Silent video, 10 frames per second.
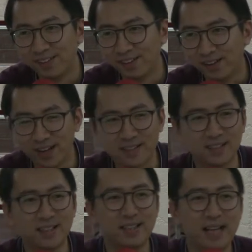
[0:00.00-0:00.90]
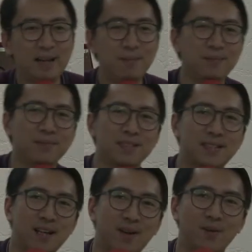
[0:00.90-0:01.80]
And as the name
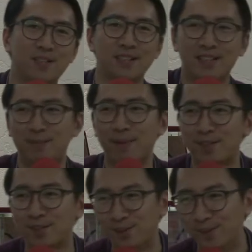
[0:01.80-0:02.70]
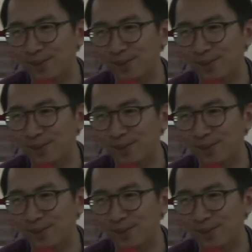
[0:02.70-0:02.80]
sounds, is special.